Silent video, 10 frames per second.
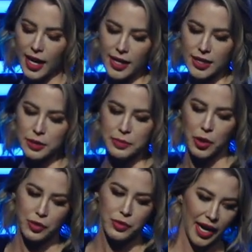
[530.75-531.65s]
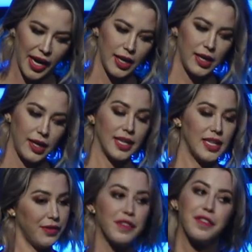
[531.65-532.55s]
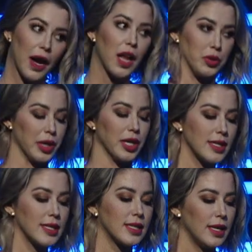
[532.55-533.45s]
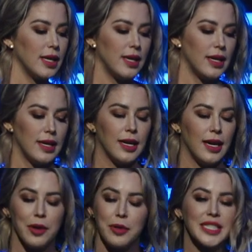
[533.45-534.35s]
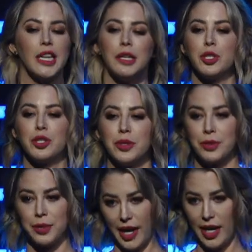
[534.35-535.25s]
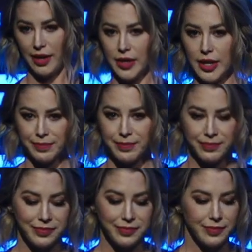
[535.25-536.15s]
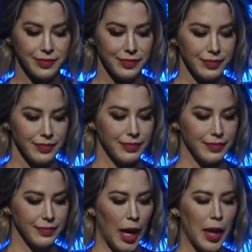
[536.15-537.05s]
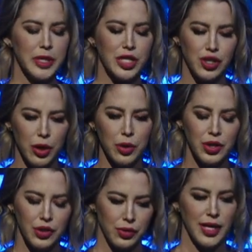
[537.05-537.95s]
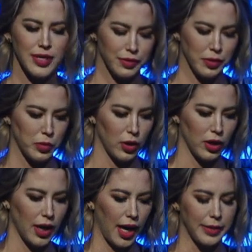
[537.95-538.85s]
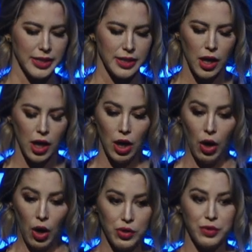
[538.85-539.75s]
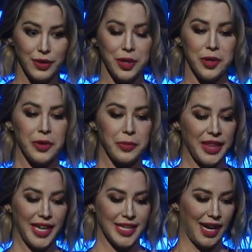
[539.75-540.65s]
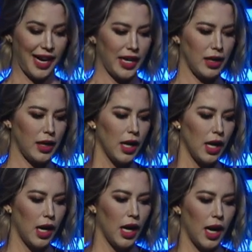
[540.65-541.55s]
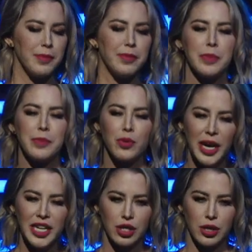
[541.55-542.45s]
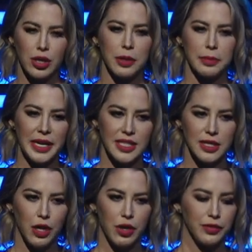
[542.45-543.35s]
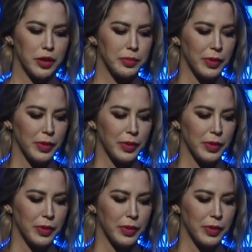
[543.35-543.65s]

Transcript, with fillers: and some notoriety and even followers, I wasn't able to enjoy any of it. I was so stressed from work. I was overloaded with anxiety. I put pressure on myself to